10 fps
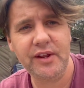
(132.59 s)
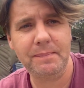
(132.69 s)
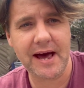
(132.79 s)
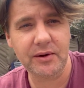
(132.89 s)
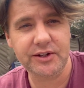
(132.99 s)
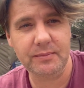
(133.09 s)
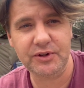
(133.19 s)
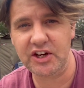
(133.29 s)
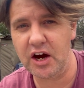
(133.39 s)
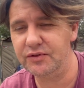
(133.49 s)
the panels
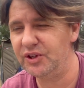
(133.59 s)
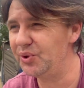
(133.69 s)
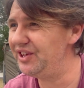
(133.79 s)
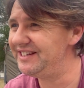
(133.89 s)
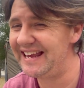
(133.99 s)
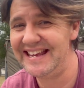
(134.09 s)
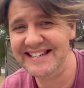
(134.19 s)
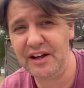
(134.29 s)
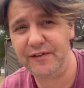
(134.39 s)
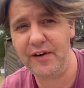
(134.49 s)
themselves, look, this is
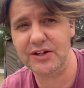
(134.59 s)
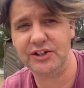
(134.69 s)
the first